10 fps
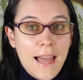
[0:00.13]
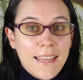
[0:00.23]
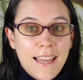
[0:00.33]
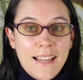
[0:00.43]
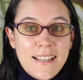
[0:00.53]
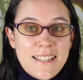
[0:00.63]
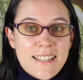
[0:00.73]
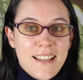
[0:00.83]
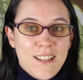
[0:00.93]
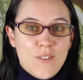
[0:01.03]
Hi
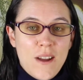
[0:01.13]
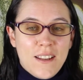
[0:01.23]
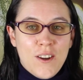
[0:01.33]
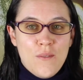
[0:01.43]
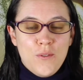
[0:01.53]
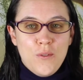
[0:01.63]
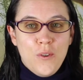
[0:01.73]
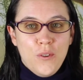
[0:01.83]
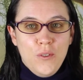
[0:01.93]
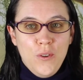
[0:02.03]
guys, and welcome
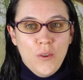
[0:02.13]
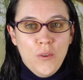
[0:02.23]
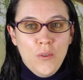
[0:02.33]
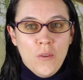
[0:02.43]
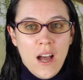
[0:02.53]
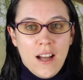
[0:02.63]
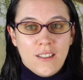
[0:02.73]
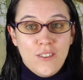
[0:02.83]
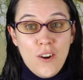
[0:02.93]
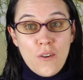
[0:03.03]
to a new
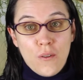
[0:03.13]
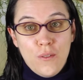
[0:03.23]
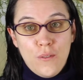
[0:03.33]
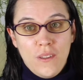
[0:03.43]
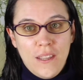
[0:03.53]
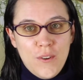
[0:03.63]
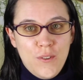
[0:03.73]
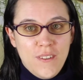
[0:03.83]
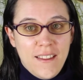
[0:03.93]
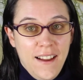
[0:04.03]
doll review video.
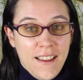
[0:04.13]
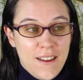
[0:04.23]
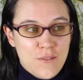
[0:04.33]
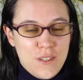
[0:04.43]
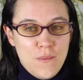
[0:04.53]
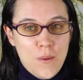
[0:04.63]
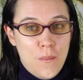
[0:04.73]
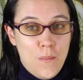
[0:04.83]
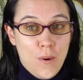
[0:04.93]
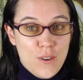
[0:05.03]
Today I have with me a
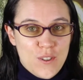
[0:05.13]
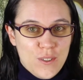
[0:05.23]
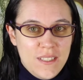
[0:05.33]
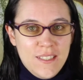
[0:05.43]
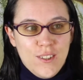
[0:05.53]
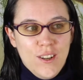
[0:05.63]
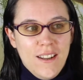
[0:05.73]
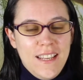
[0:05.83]
ball jointed doll.